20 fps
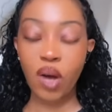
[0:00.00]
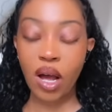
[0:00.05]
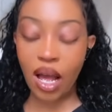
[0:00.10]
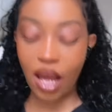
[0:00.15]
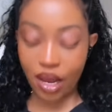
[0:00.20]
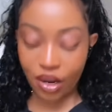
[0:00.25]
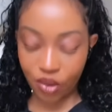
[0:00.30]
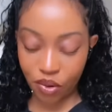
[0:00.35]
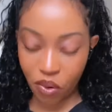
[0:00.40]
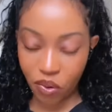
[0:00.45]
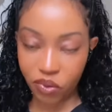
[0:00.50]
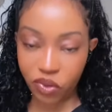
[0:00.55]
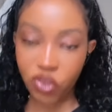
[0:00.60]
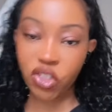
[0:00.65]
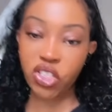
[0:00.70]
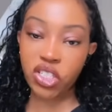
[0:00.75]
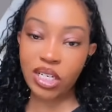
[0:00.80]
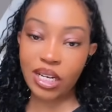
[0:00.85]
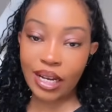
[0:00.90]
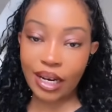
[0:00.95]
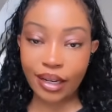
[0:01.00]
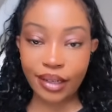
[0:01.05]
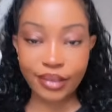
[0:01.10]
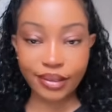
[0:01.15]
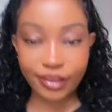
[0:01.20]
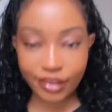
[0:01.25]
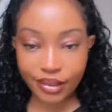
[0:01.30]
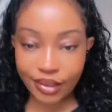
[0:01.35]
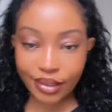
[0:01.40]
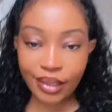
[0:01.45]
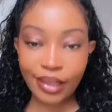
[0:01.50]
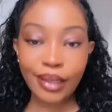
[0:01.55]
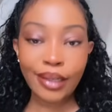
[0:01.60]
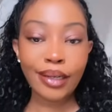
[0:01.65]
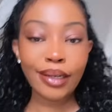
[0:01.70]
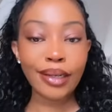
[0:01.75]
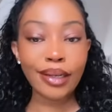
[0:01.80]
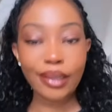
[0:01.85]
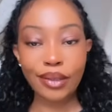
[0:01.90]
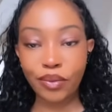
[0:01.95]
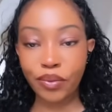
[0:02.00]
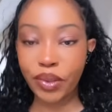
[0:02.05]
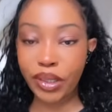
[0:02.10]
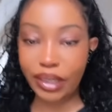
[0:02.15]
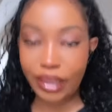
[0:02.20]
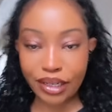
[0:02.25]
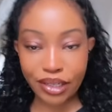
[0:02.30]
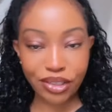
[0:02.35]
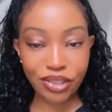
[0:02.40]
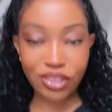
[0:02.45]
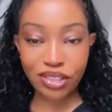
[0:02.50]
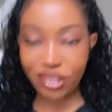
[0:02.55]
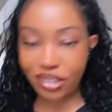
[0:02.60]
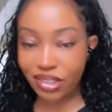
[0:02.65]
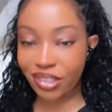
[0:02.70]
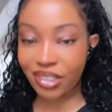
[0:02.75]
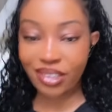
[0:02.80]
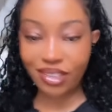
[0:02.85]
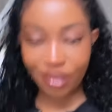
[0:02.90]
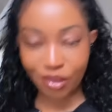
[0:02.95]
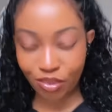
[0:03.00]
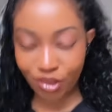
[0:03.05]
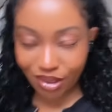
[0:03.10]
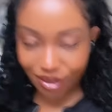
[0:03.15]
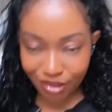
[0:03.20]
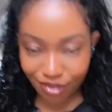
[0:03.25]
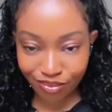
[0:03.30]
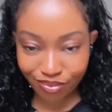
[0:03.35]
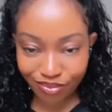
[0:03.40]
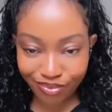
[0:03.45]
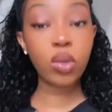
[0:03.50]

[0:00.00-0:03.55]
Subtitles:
are nonchalant in relationships.